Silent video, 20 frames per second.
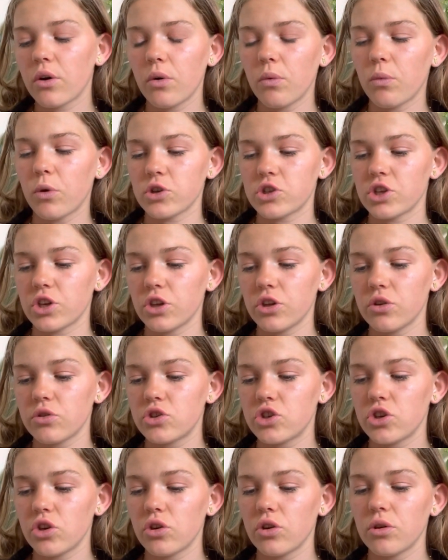watching
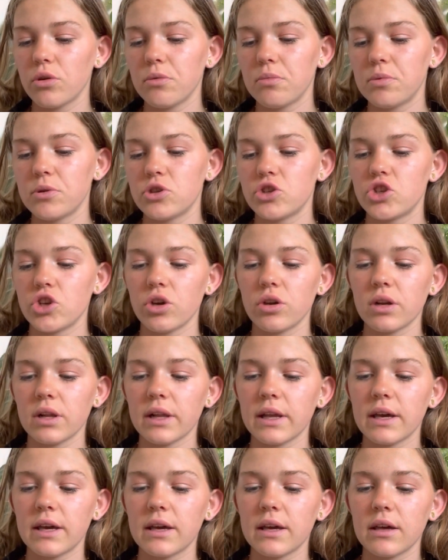YouTube,
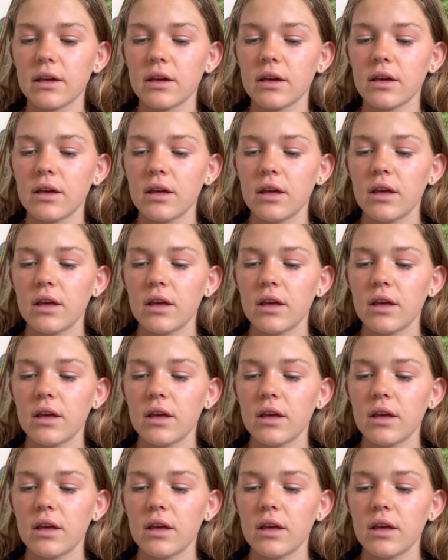journaling,